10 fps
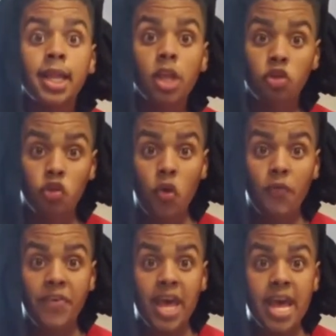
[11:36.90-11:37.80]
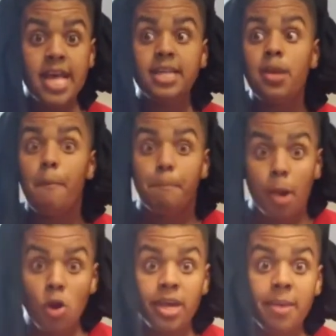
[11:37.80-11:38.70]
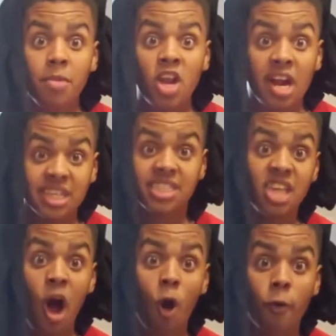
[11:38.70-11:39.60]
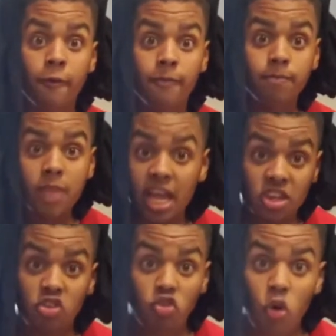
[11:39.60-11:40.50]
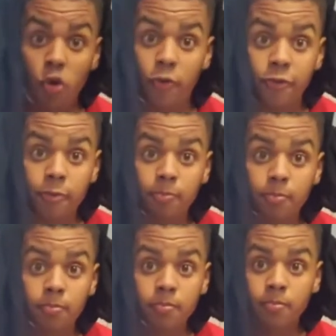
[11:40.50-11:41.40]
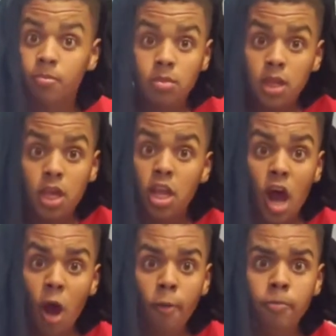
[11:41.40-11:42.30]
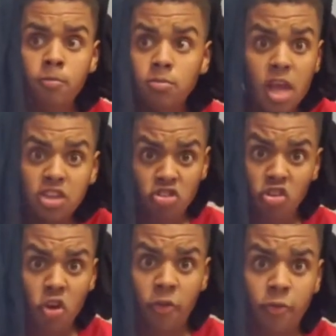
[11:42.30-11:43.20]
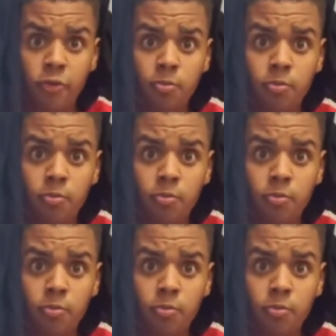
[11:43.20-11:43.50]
the truth is, he burnt him in on the stove. That's the truth. You know? That's the truth.